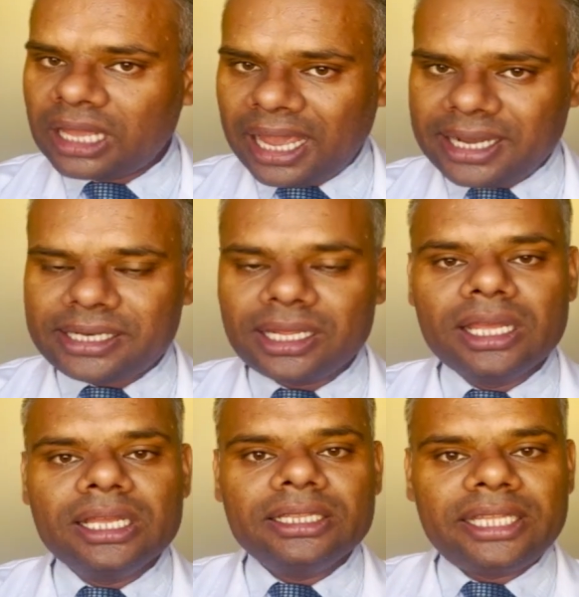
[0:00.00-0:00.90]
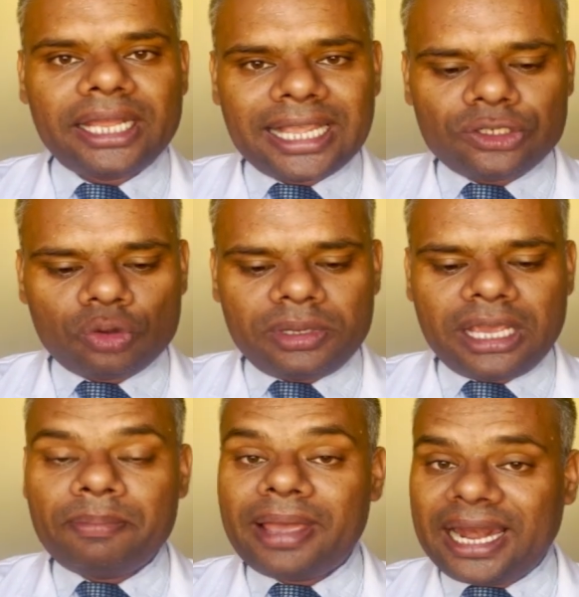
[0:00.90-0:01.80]
and there has to be
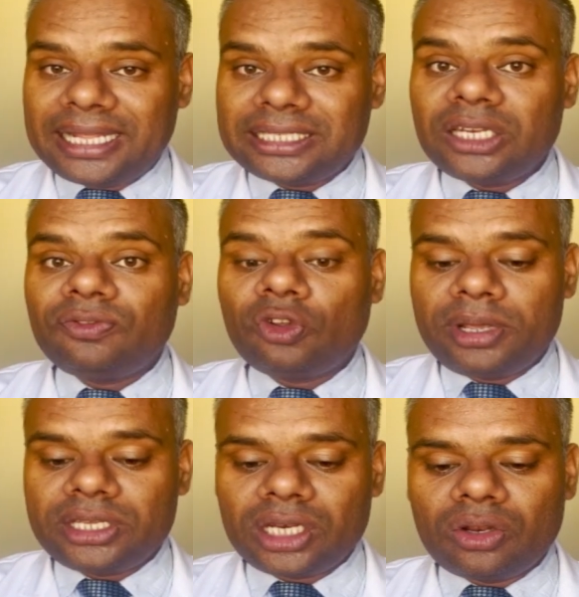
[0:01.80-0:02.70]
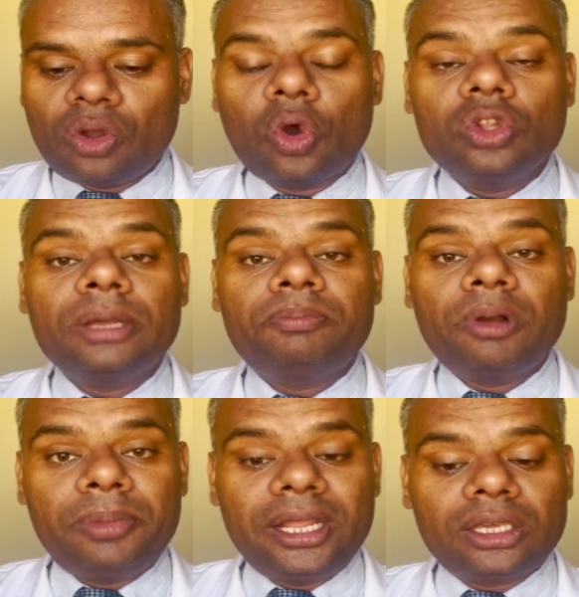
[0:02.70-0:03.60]
a balanced information on the
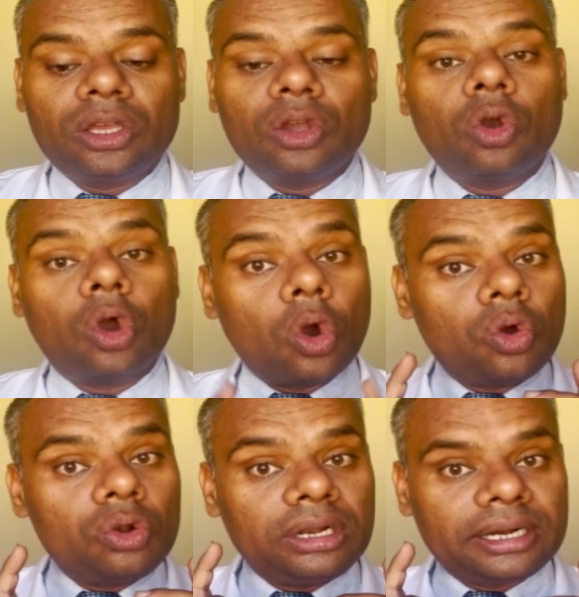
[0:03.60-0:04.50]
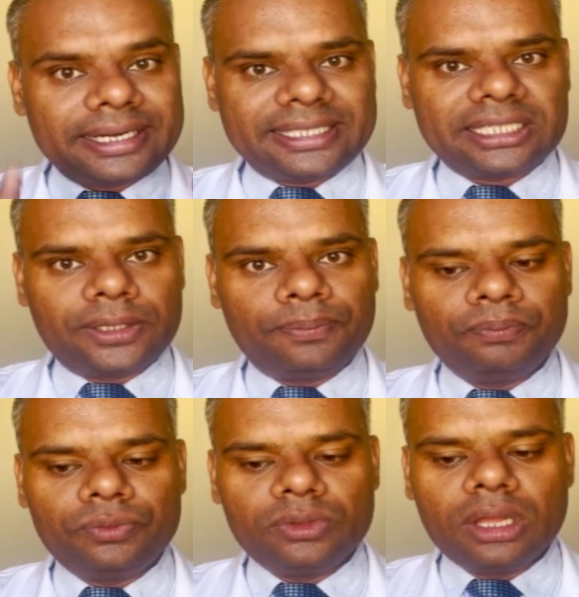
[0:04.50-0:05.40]
public on risk
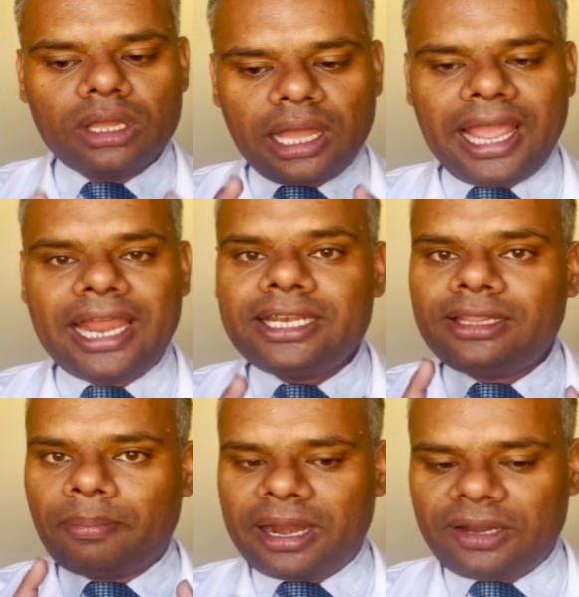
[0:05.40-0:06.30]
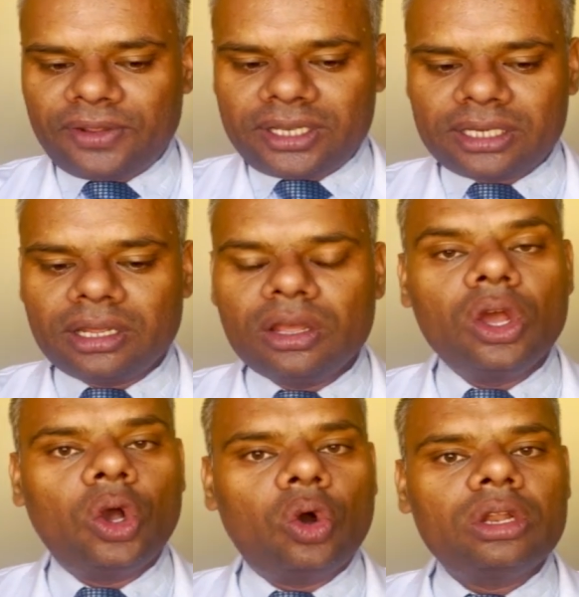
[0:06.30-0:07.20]
and the benefit
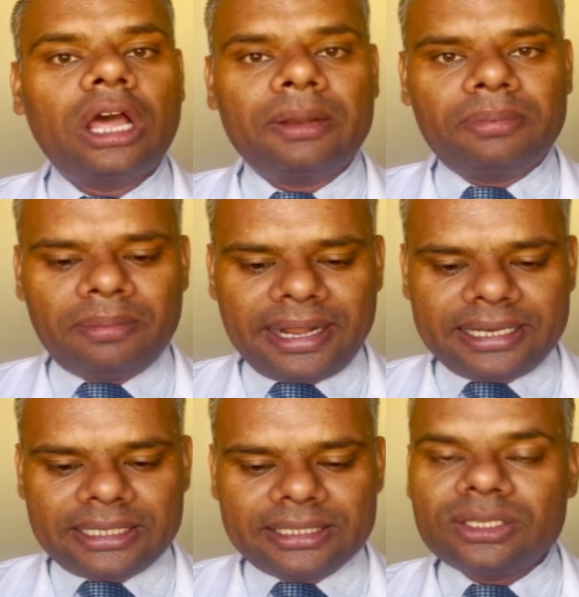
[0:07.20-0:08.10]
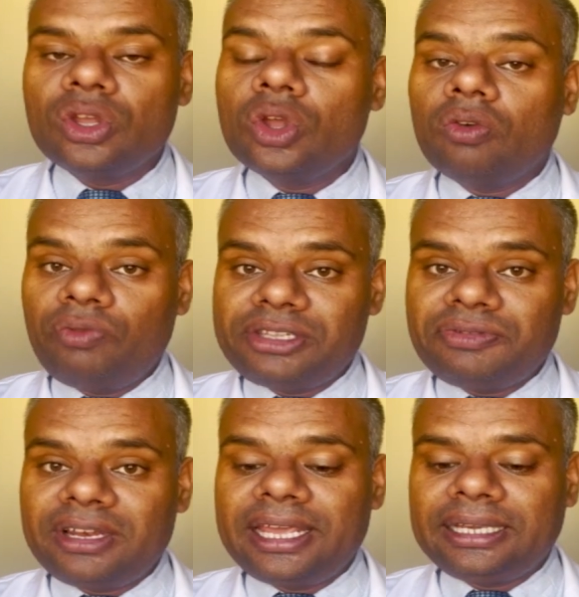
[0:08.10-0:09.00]
on herbal medicines, which
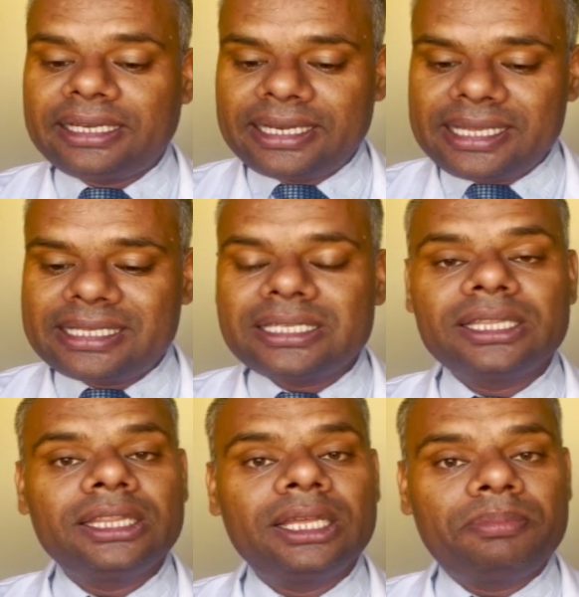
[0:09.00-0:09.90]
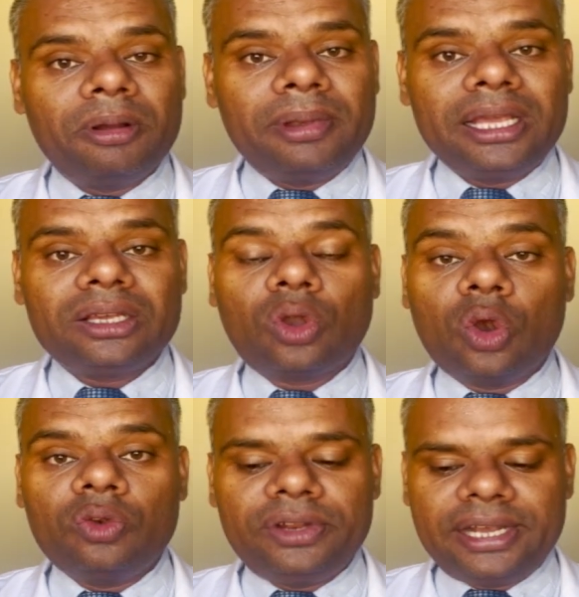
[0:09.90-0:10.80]
will increase the public
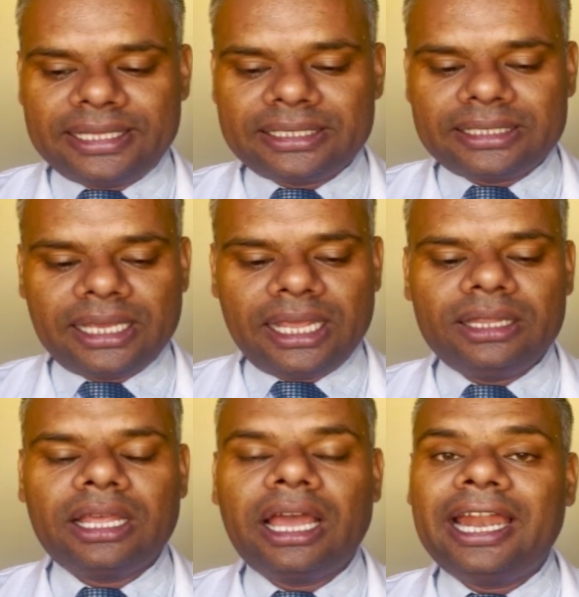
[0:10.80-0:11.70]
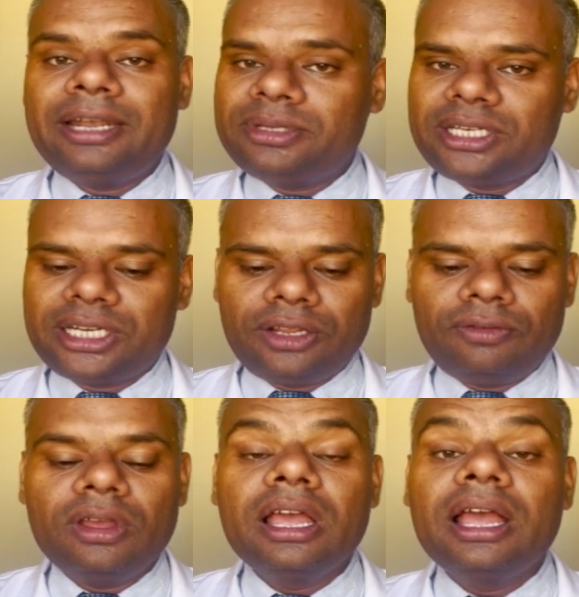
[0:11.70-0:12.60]
confidence in the
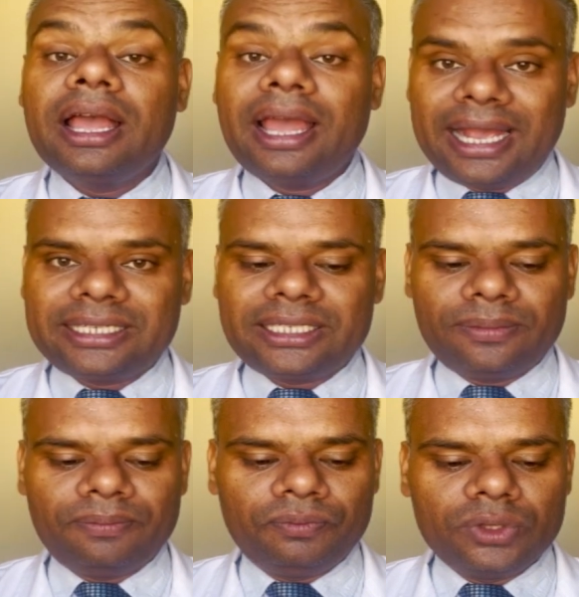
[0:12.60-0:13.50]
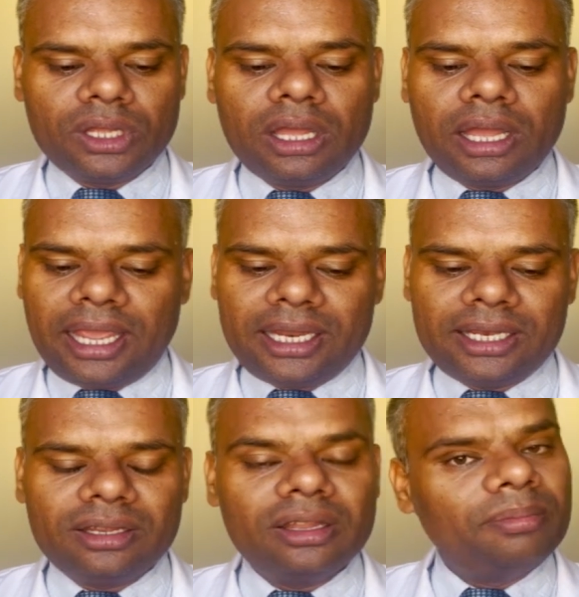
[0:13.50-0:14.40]
administrative action.
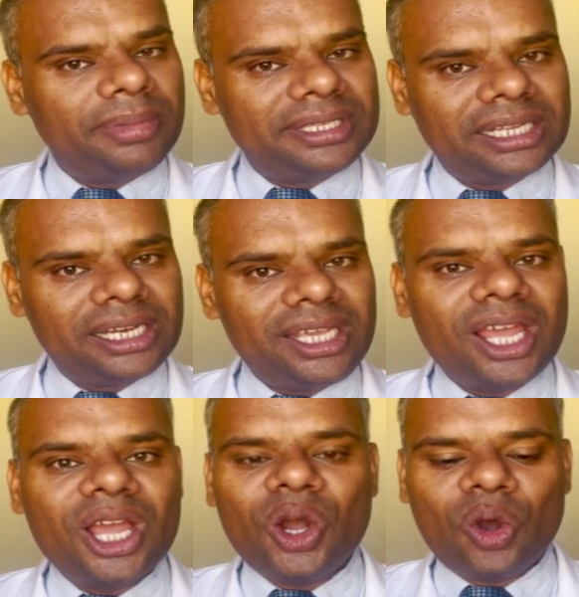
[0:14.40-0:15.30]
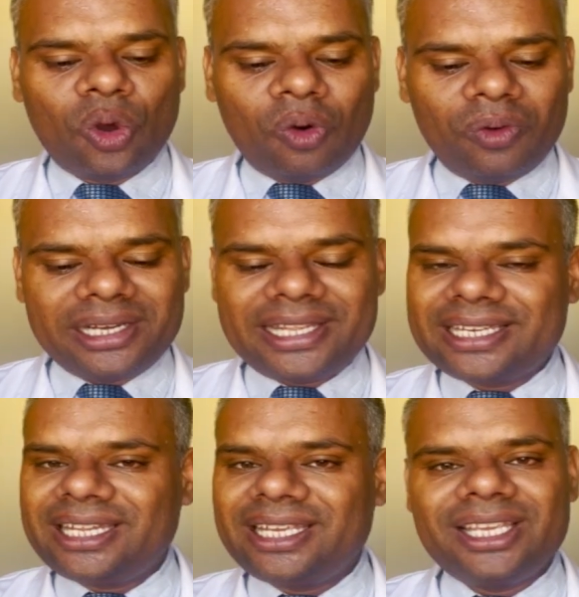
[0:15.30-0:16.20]
And basically
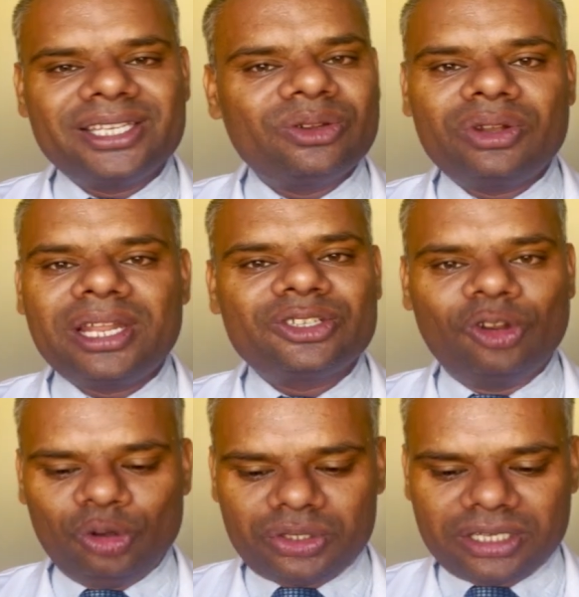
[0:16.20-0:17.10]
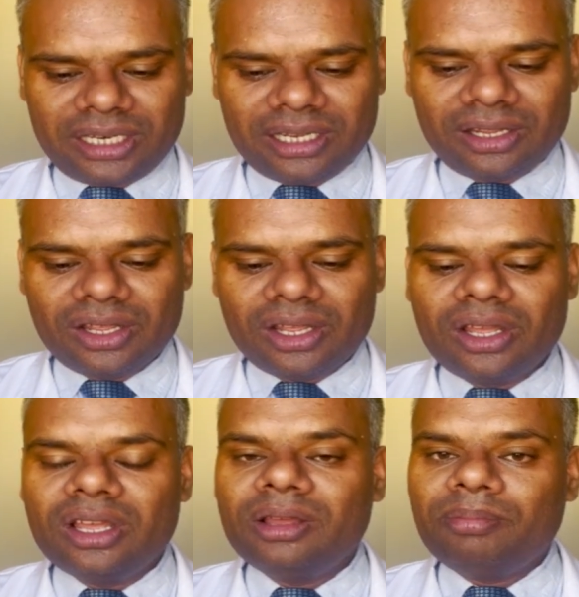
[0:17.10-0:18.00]
overreacting is not a solution,
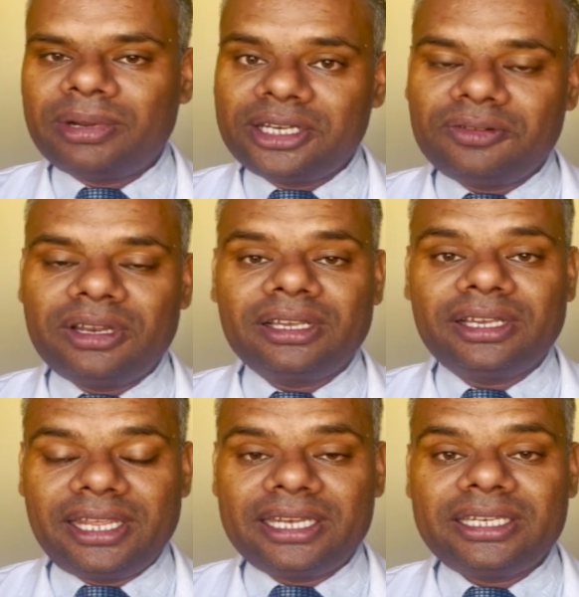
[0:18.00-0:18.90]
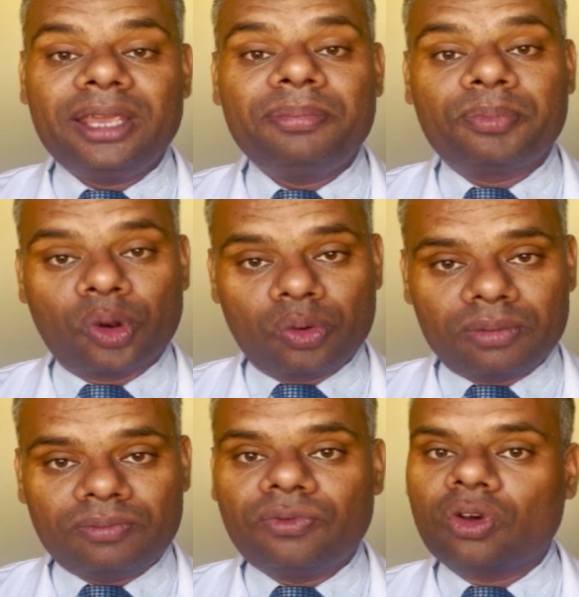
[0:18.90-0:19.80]
but it will create a
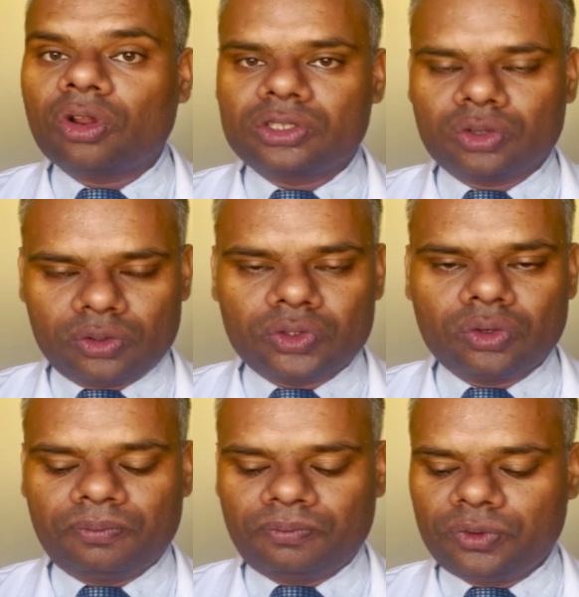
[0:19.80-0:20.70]
problem for us also.